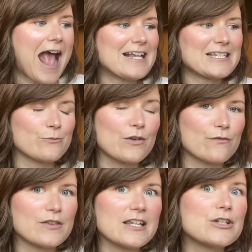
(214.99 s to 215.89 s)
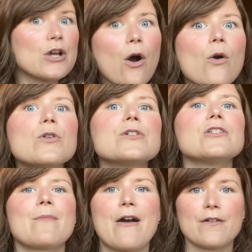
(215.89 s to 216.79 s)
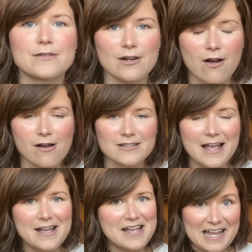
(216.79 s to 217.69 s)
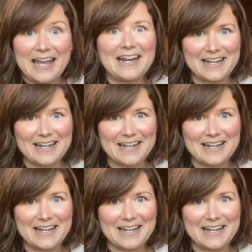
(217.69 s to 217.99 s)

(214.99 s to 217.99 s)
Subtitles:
estimate for the total amount of stars in a